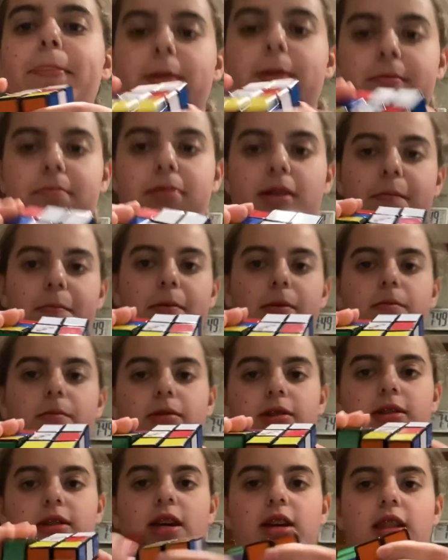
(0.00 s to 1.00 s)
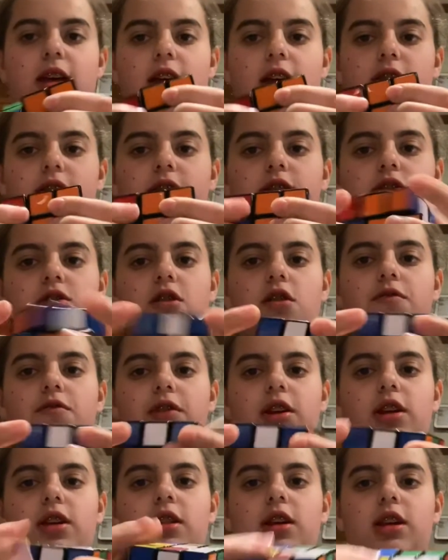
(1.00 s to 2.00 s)
people would say that
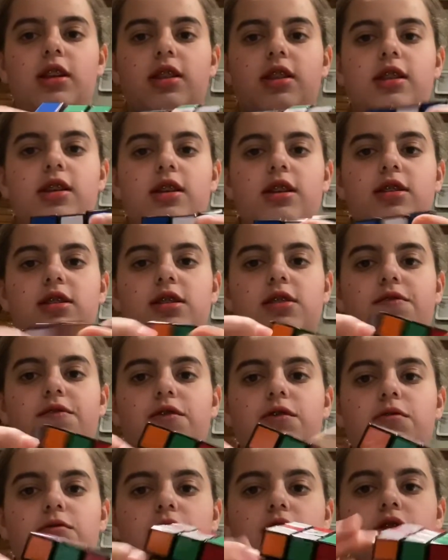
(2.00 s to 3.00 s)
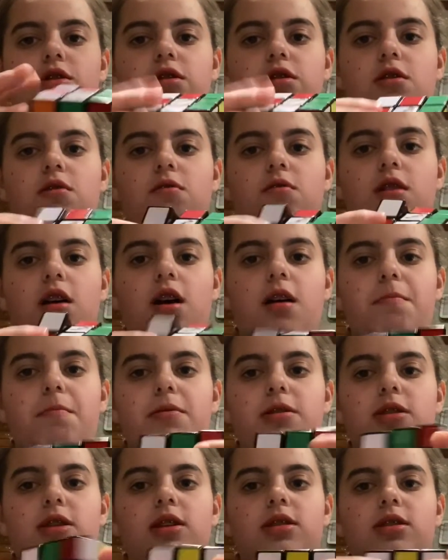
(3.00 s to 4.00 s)
solving it like this, if you just go up
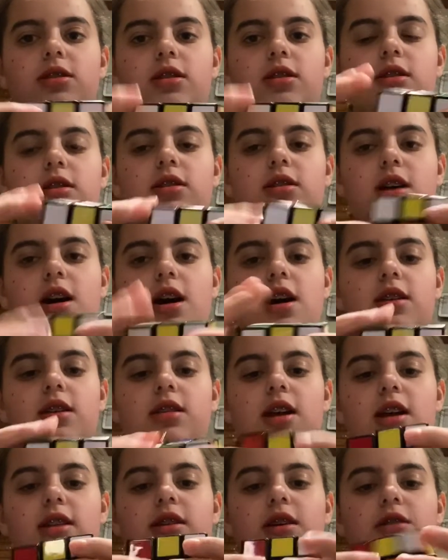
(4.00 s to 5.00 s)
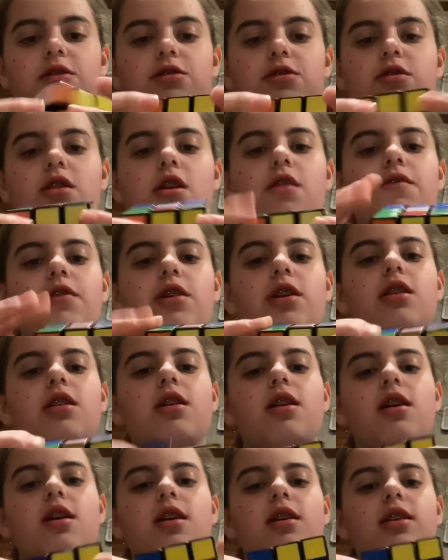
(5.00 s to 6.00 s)
and then to the side, that's how you solve it.
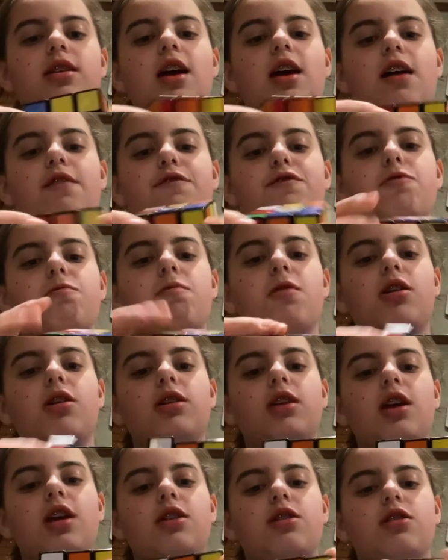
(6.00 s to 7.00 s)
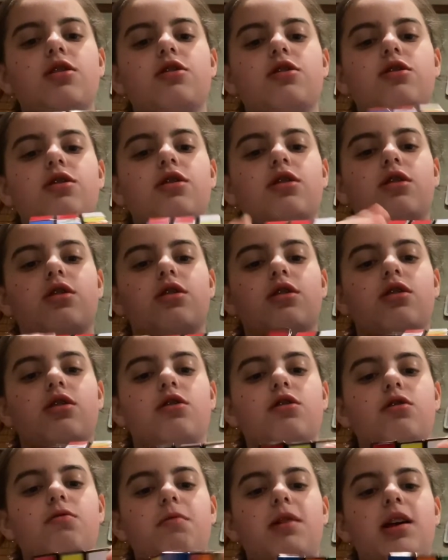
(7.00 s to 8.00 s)
Yeah, if you want to get a
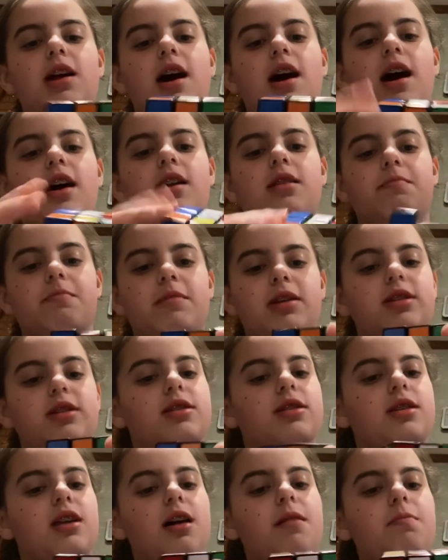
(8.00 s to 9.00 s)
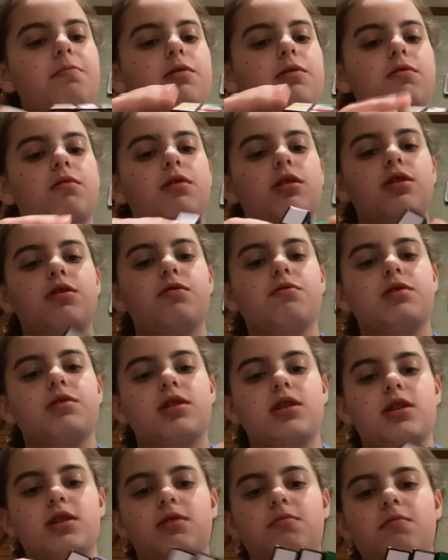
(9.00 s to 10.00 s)
good way of how to mix it up, you can use
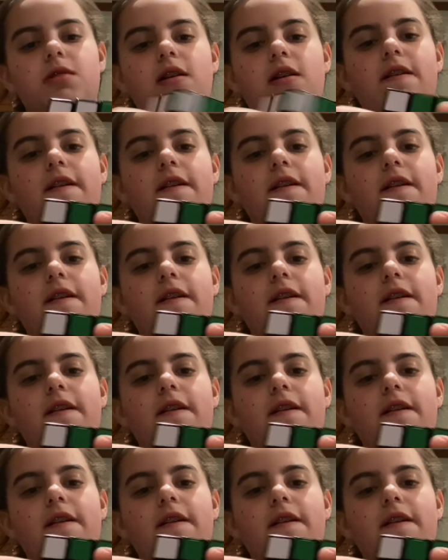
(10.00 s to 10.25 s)
this way.